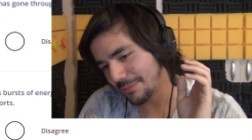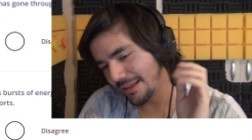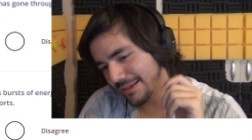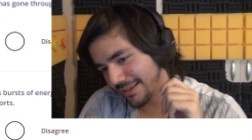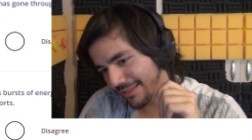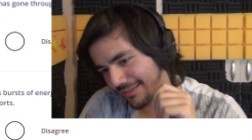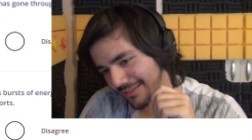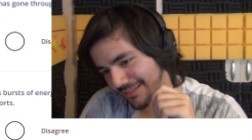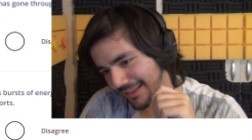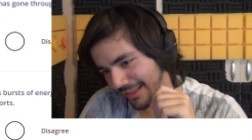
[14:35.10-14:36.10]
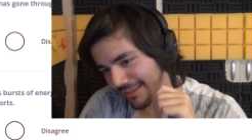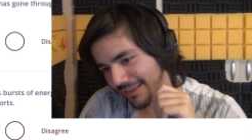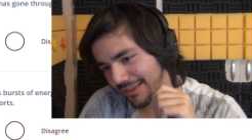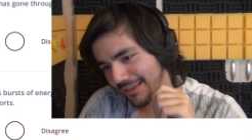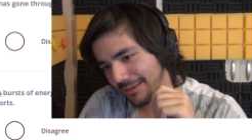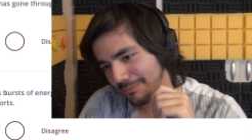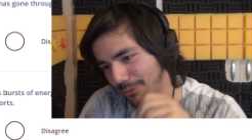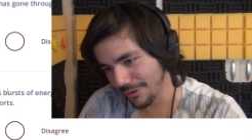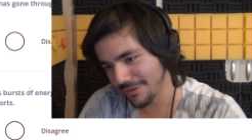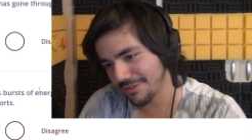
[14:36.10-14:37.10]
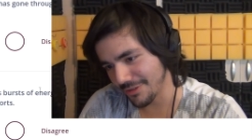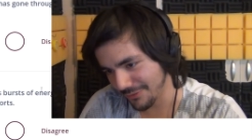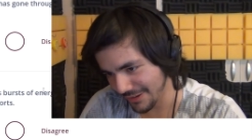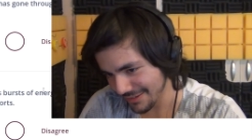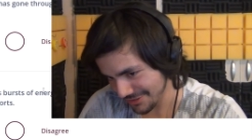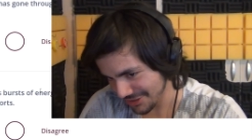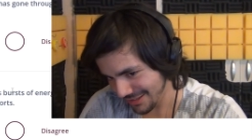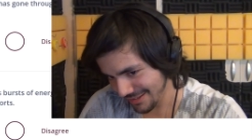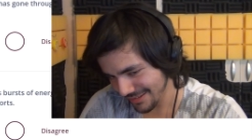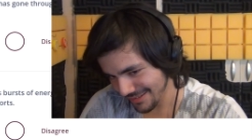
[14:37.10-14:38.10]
inconsistent bursts of energy.